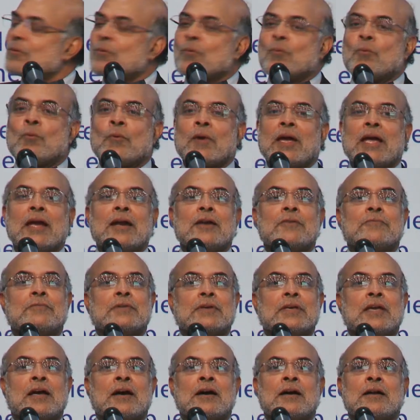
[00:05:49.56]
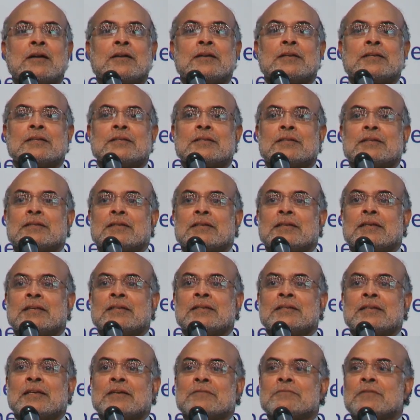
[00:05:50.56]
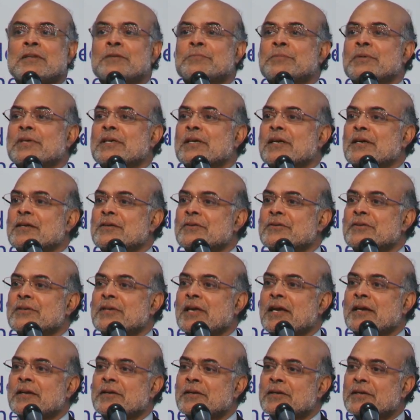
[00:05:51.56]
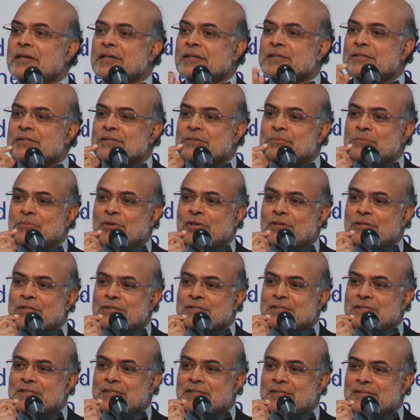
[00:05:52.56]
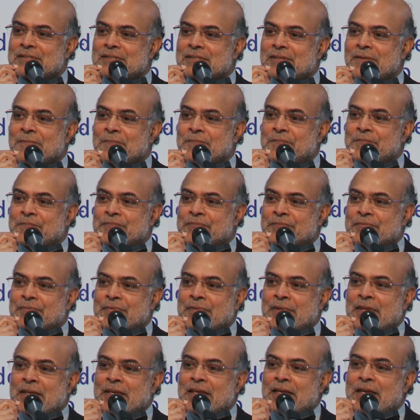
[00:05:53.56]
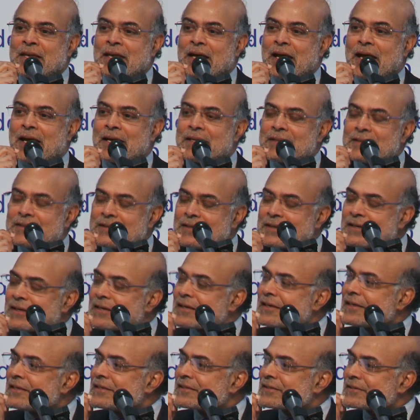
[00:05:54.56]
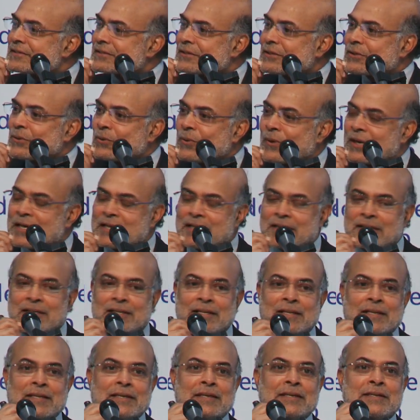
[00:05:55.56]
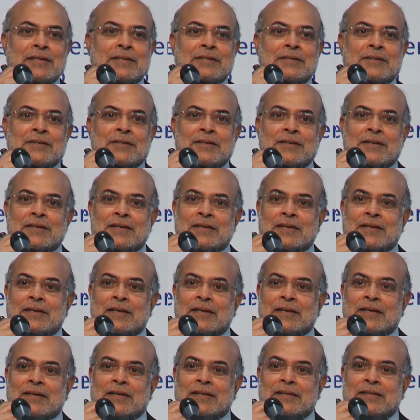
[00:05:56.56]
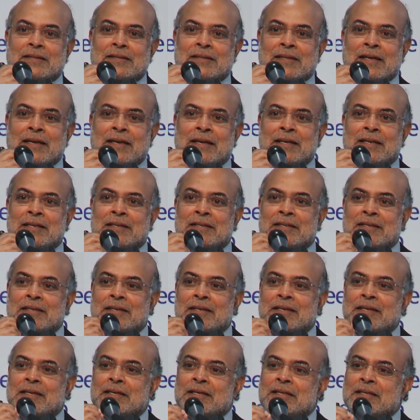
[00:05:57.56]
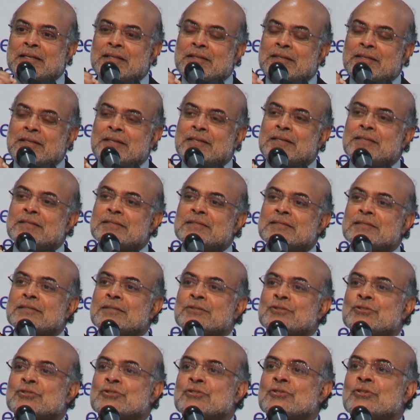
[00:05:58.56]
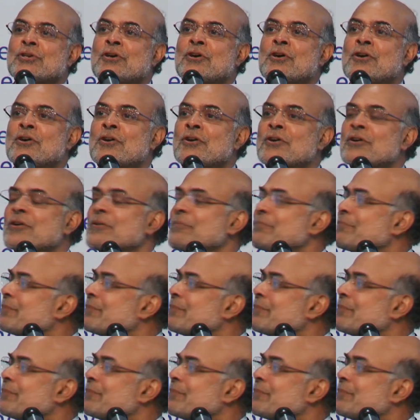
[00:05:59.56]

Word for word: where we are in, in developing country agriculture policies, I think it's quite clear that there is a strong